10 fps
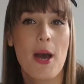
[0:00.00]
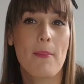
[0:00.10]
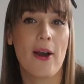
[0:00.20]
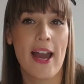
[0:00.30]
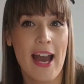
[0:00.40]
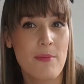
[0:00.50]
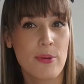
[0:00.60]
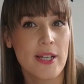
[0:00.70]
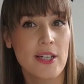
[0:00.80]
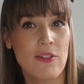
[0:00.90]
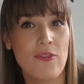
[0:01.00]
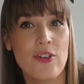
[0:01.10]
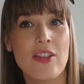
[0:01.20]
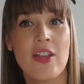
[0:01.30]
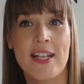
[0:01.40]
but I am pretty
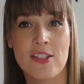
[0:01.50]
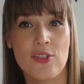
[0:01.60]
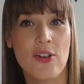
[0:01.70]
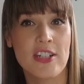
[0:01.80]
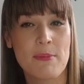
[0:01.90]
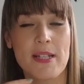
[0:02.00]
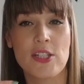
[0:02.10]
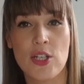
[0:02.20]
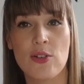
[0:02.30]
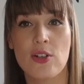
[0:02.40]
confident that it's not going to be too